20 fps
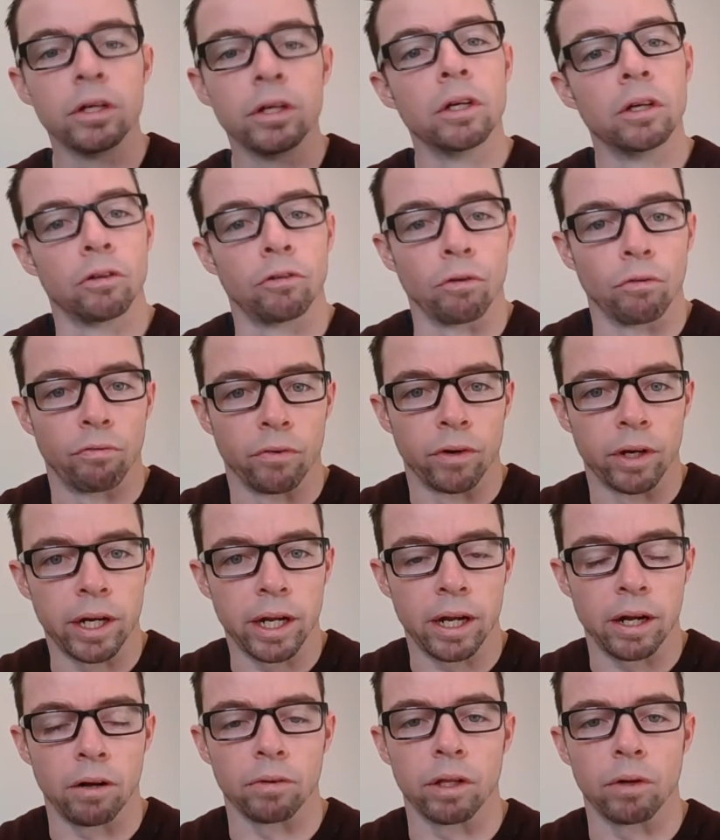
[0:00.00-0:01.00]
So for
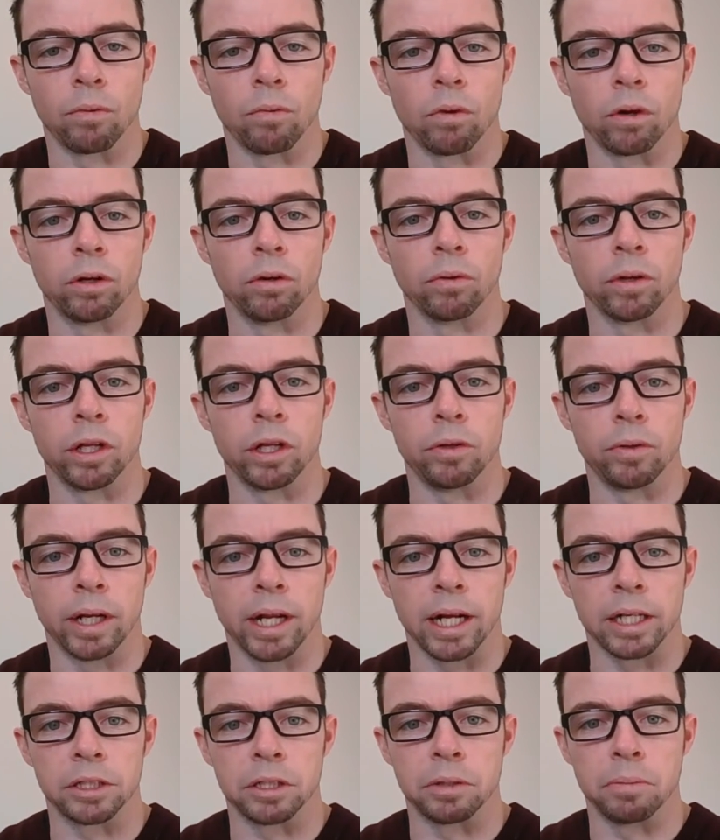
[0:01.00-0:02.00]
now, they want to know that you can
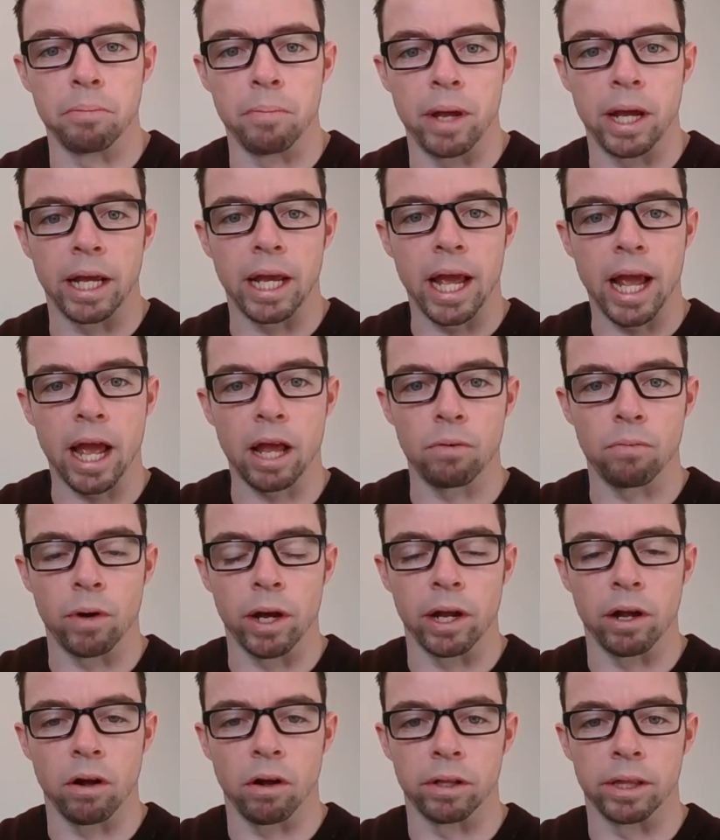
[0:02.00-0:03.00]
actually make
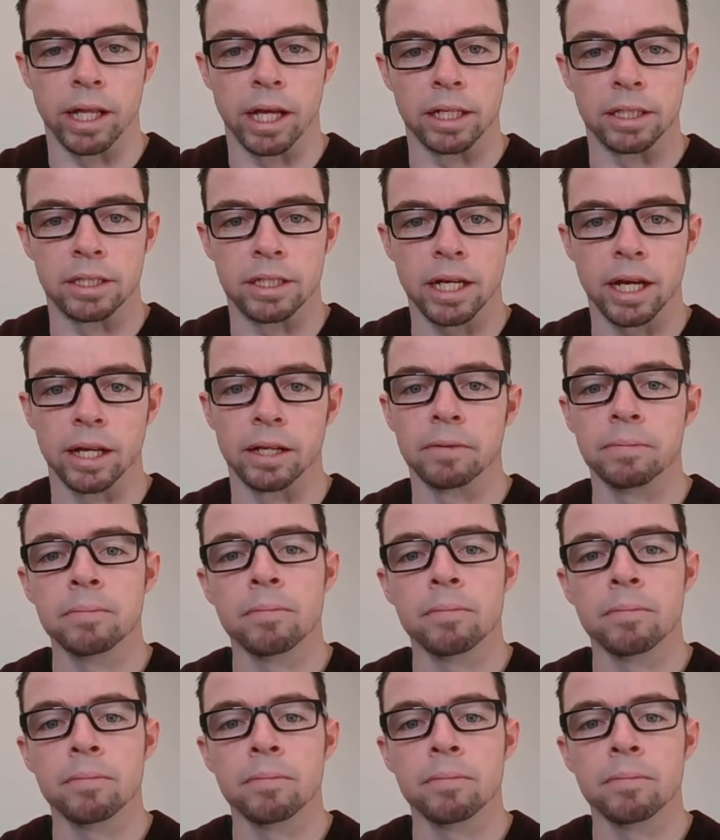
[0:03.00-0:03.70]
headway on that debt.